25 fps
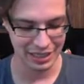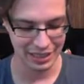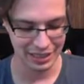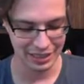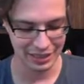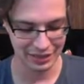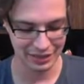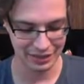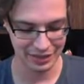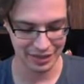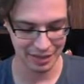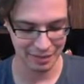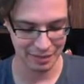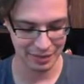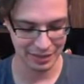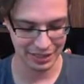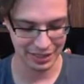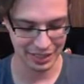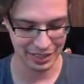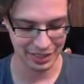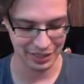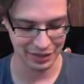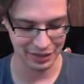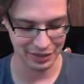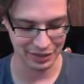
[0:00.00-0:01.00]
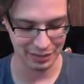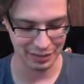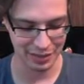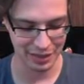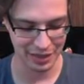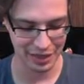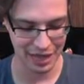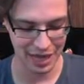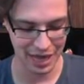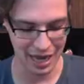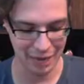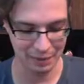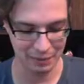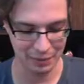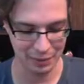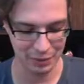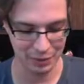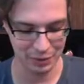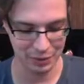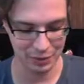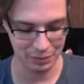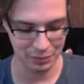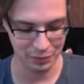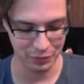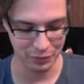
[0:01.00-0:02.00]
There's not much I can do about it. I'm going
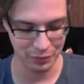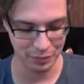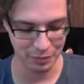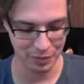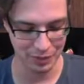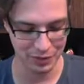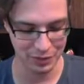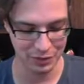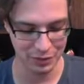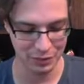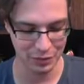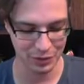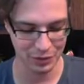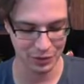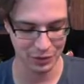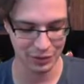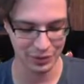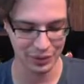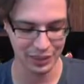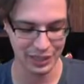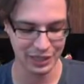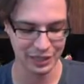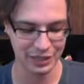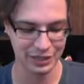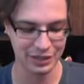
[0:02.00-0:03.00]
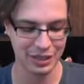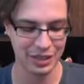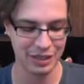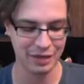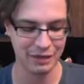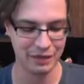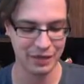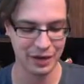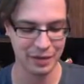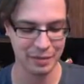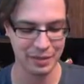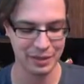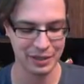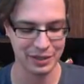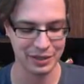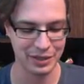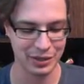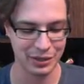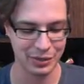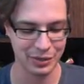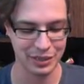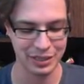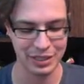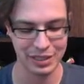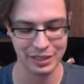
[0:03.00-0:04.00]
to move my Squirtle here to defend my
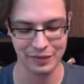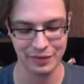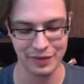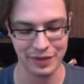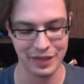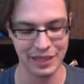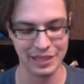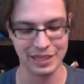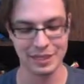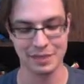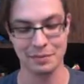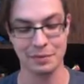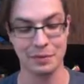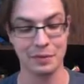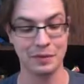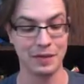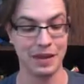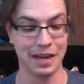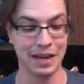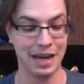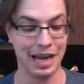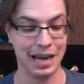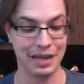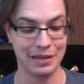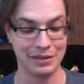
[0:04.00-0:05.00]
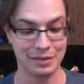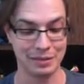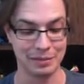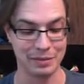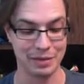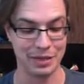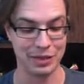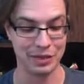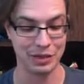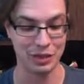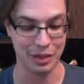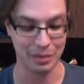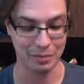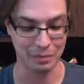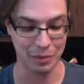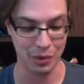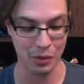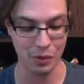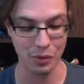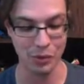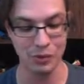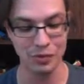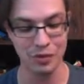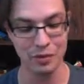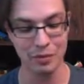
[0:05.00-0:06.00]
zone, because if he has a move that allows him to jump
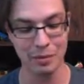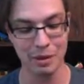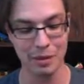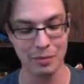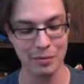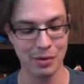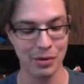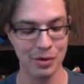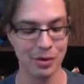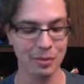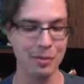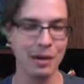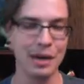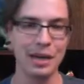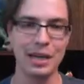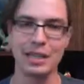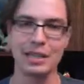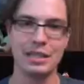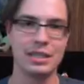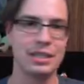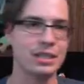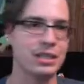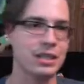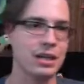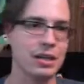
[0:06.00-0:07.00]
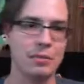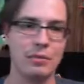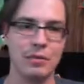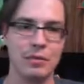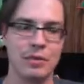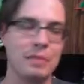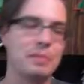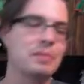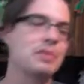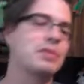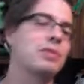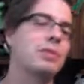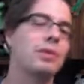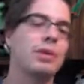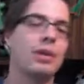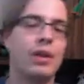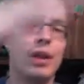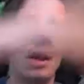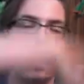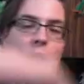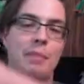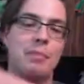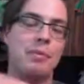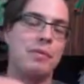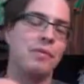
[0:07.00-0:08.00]
over my Pokemon, he's just gonna move up to Squirtle,
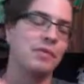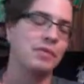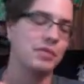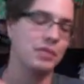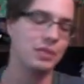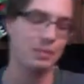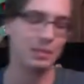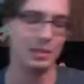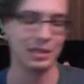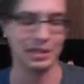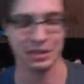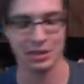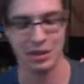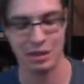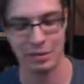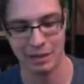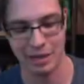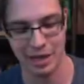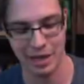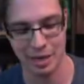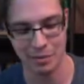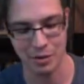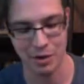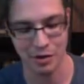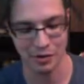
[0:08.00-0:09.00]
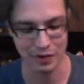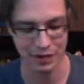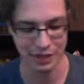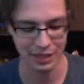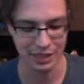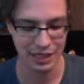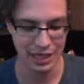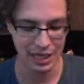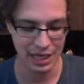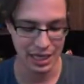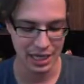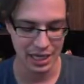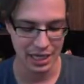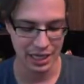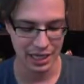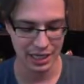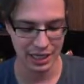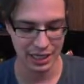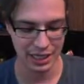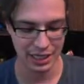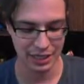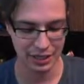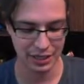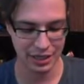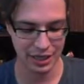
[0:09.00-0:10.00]
hop over him, and it's gonna be game over.
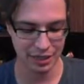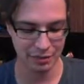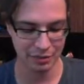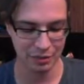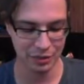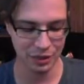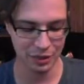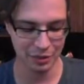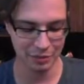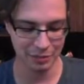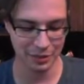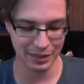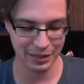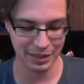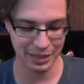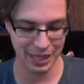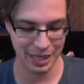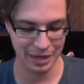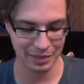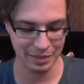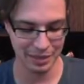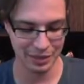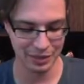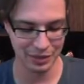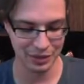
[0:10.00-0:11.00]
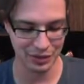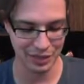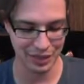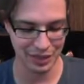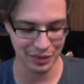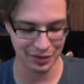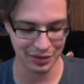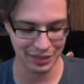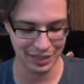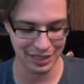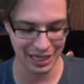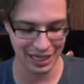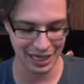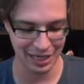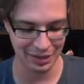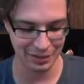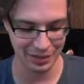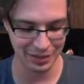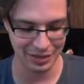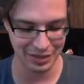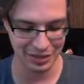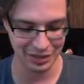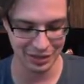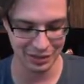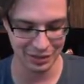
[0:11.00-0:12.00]
Here comes Shuppet. I bet you I know exactly what
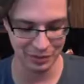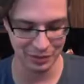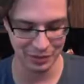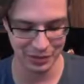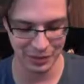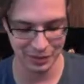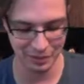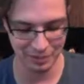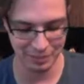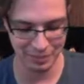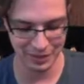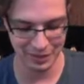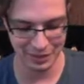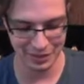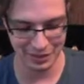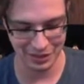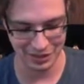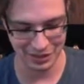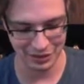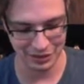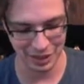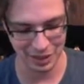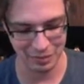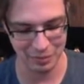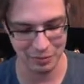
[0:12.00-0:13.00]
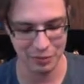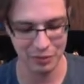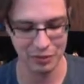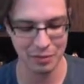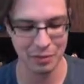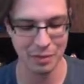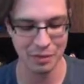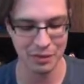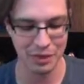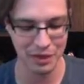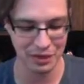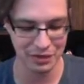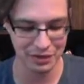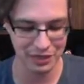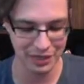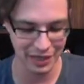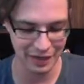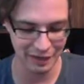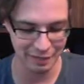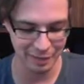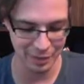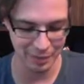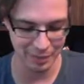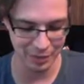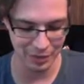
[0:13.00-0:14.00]
he's going to do with Shuppet. He's going to try to move him on the other side of
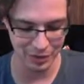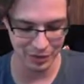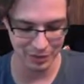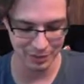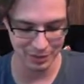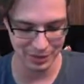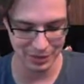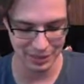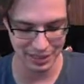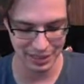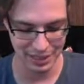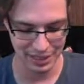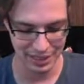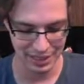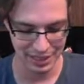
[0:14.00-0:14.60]
my Pokemon.